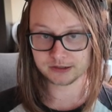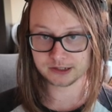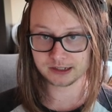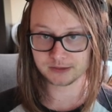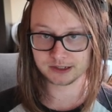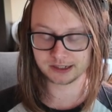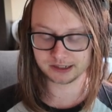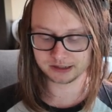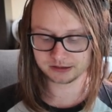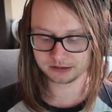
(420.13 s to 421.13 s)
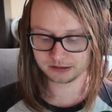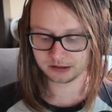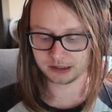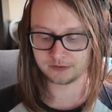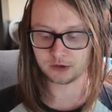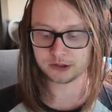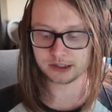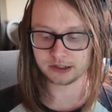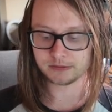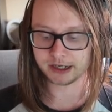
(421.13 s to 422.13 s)
to know C Mixolydian, if you
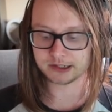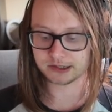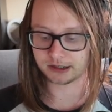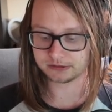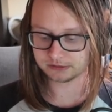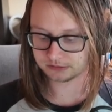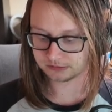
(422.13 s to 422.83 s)
already know your major scale,